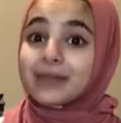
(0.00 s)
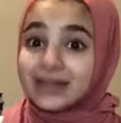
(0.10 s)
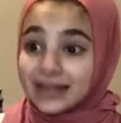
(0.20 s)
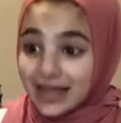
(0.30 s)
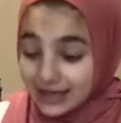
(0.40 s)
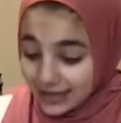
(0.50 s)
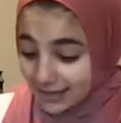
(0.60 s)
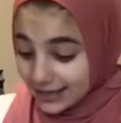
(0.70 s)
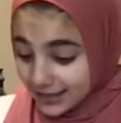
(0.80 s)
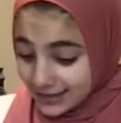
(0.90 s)
me
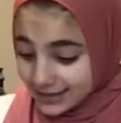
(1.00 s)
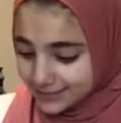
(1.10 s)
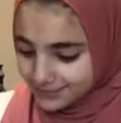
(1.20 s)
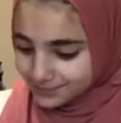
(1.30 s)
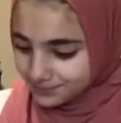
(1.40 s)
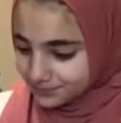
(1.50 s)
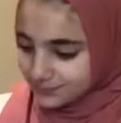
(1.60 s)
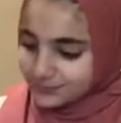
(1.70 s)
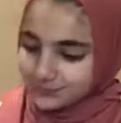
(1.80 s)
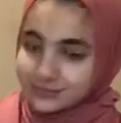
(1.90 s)
heated.
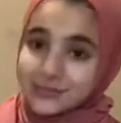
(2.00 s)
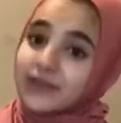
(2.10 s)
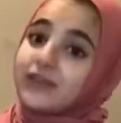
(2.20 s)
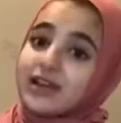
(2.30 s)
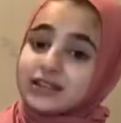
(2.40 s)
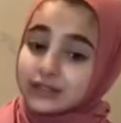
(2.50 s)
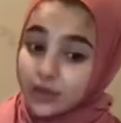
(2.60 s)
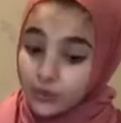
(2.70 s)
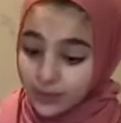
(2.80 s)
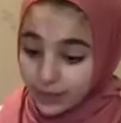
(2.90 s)
If you guys
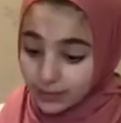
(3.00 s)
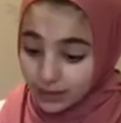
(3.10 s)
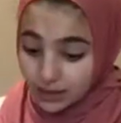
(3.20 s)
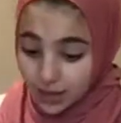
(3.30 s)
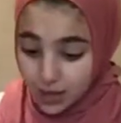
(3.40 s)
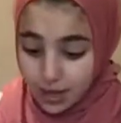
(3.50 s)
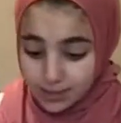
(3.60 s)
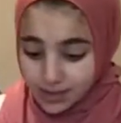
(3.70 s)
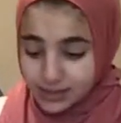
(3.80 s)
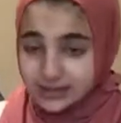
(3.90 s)
know what I mean,
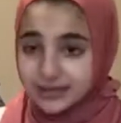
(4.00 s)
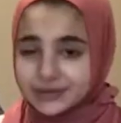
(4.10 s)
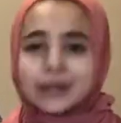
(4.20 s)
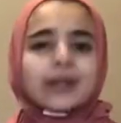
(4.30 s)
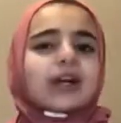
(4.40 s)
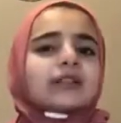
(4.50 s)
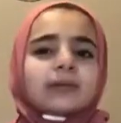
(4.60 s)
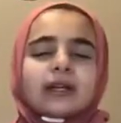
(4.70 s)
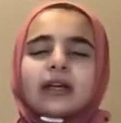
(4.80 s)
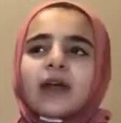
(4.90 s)
because I'm gonna look at
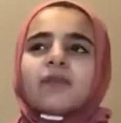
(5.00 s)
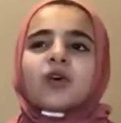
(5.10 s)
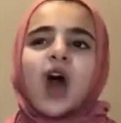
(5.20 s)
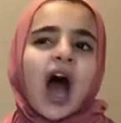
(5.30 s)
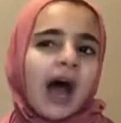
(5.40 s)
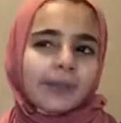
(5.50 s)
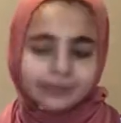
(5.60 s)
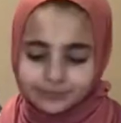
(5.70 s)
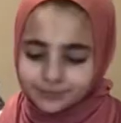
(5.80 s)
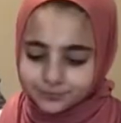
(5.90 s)
something, I feel hot,
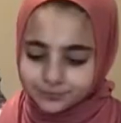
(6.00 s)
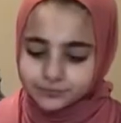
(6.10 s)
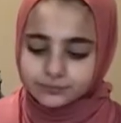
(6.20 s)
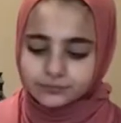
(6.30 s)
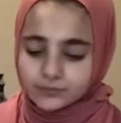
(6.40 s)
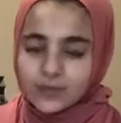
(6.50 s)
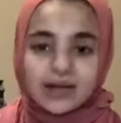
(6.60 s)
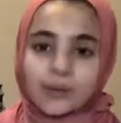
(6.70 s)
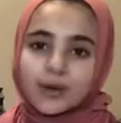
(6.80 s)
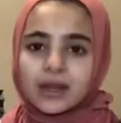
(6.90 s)

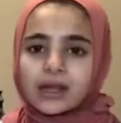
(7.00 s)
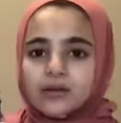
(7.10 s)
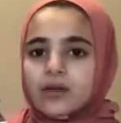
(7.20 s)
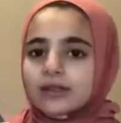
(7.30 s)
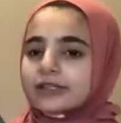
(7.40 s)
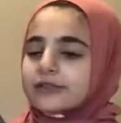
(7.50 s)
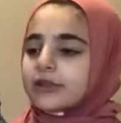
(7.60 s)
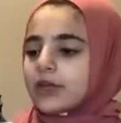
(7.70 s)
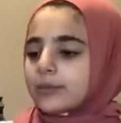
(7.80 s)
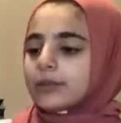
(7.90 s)
and I'm wearing like long sleeves
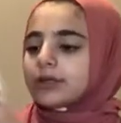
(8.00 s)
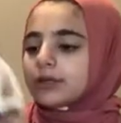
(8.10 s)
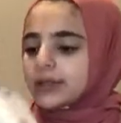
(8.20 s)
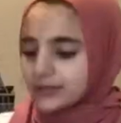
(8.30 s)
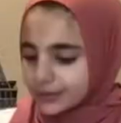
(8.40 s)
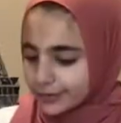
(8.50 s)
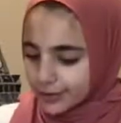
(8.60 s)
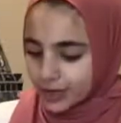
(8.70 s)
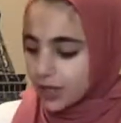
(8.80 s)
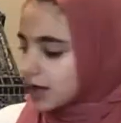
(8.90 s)
right now, but that's not the point.